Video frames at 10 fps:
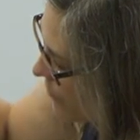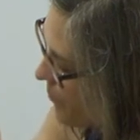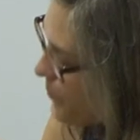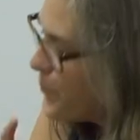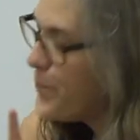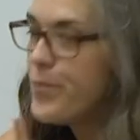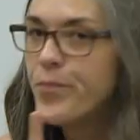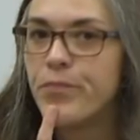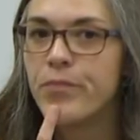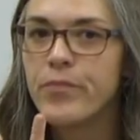Hmm.
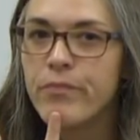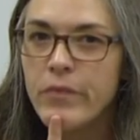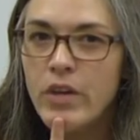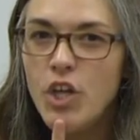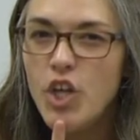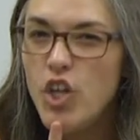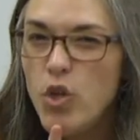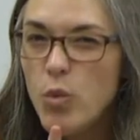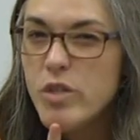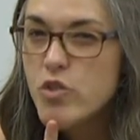
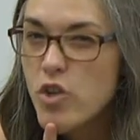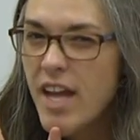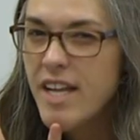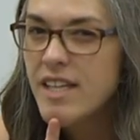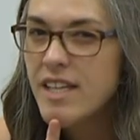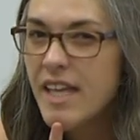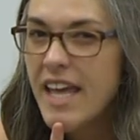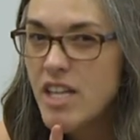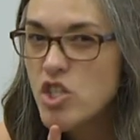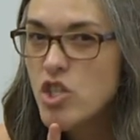Who was trying to
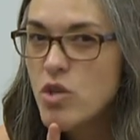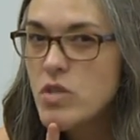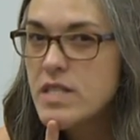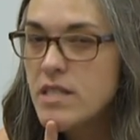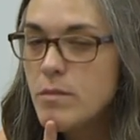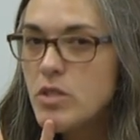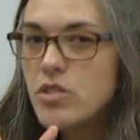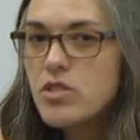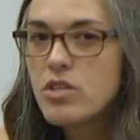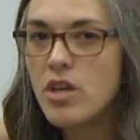catch those
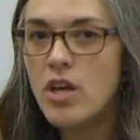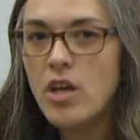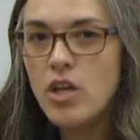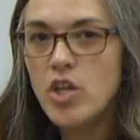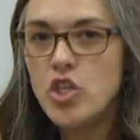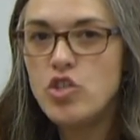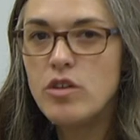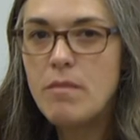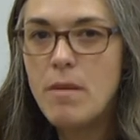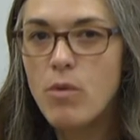lemurs? Do
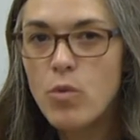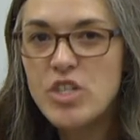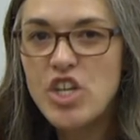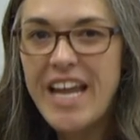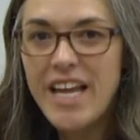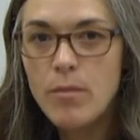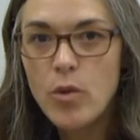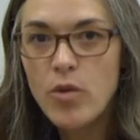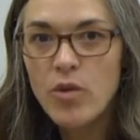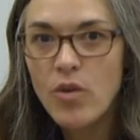you remember which
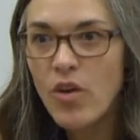animal?